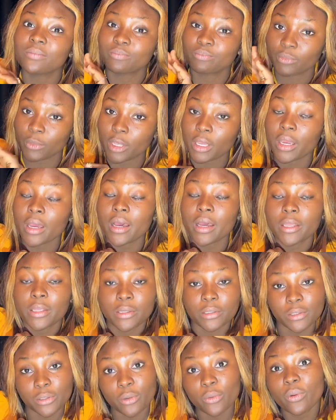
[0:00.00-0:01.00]
yeah you
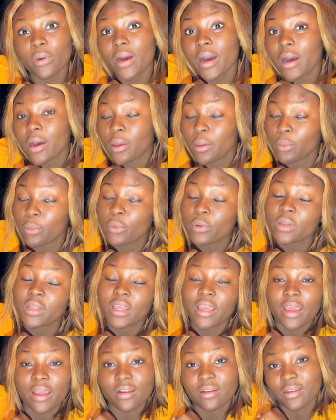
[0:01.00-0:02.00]
know how you would
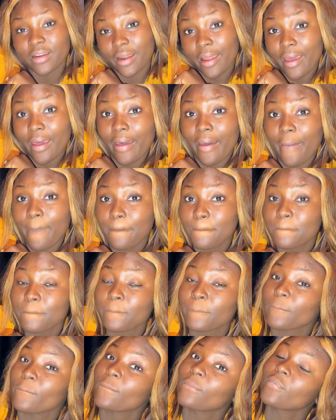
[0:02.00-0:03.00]
get there
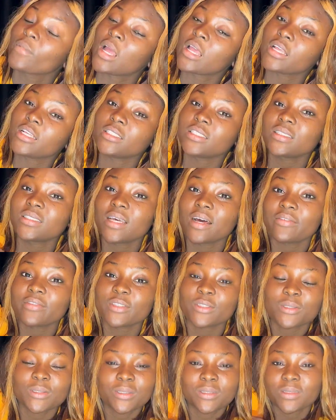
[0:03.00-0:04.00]
you just have
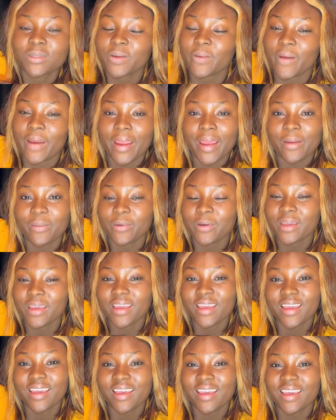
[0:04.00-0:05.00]
to subscribe
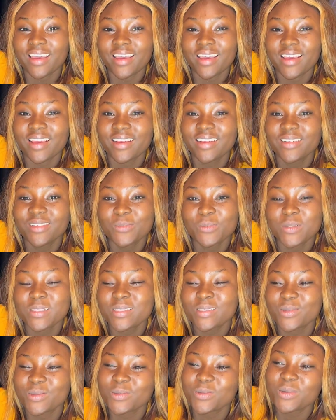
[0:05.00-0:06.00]
okay
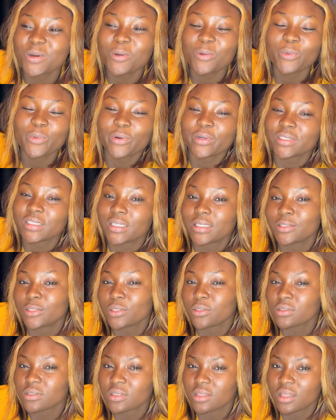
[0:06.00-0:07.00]
please do not watch and
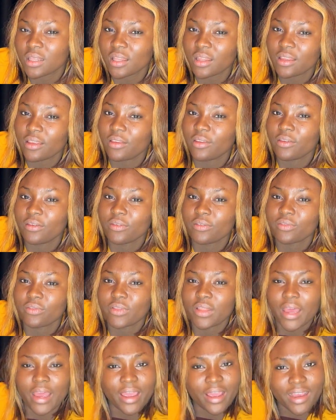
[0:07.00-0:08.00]
just leave
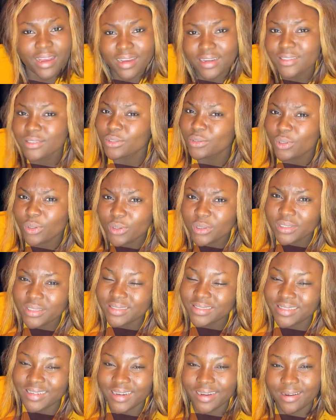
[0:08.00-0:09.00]
like no
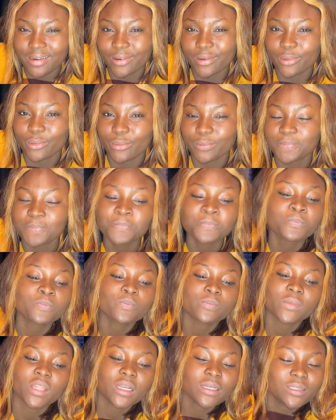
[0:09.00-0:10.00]
now
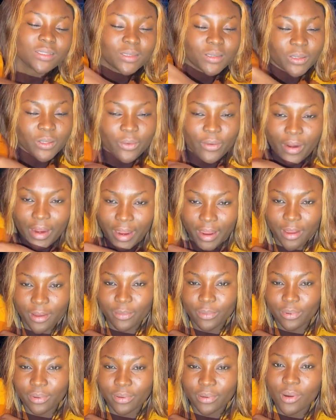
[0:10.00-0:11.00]
subscribe
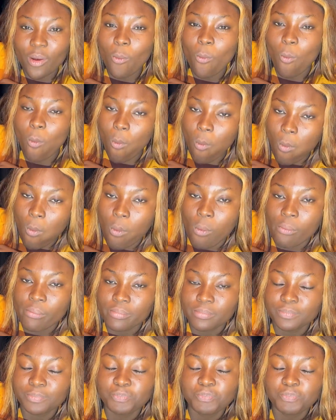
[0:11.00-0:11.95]
mm-hmm